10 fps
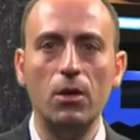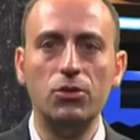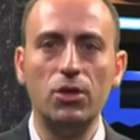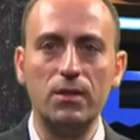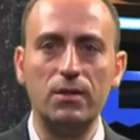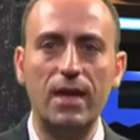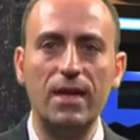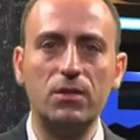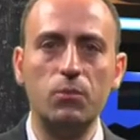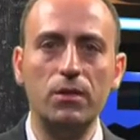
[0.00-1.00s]
Just
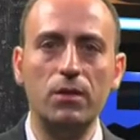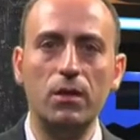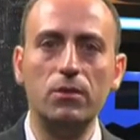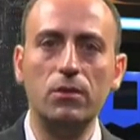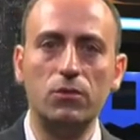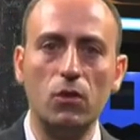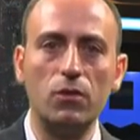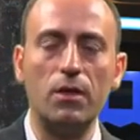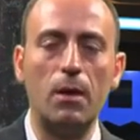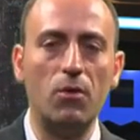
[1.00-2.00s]
as with the
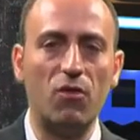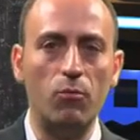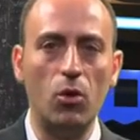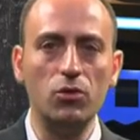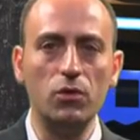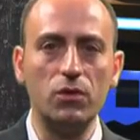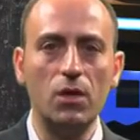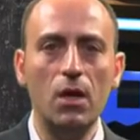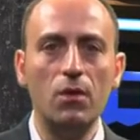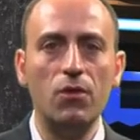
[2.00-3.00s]
total number of modules,
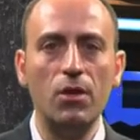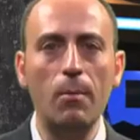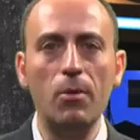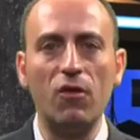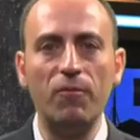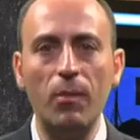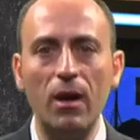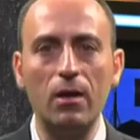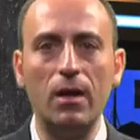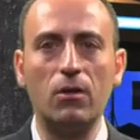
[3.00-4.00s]
the number of
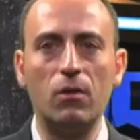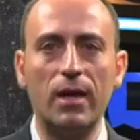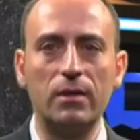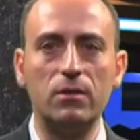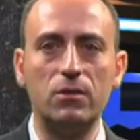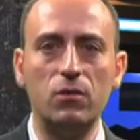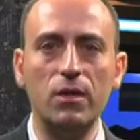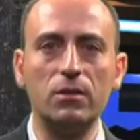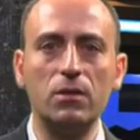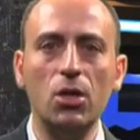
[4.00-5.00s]
parallel connected
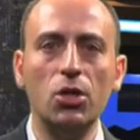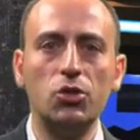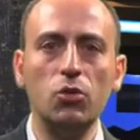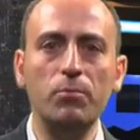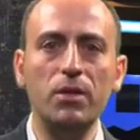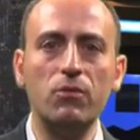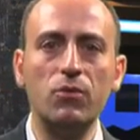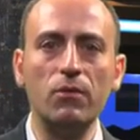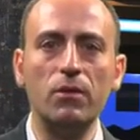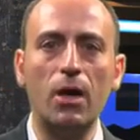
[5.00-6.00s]
strings should be
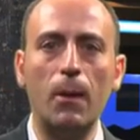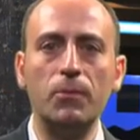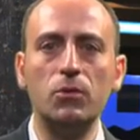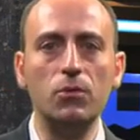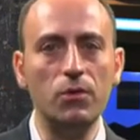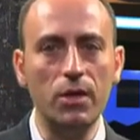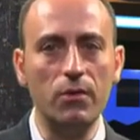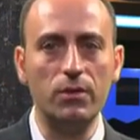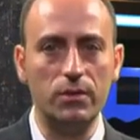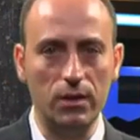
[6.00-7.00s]
rounded up to the
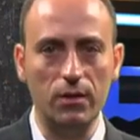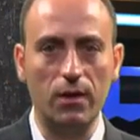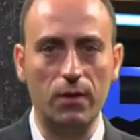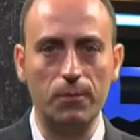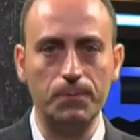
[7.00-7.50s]
nearest integer.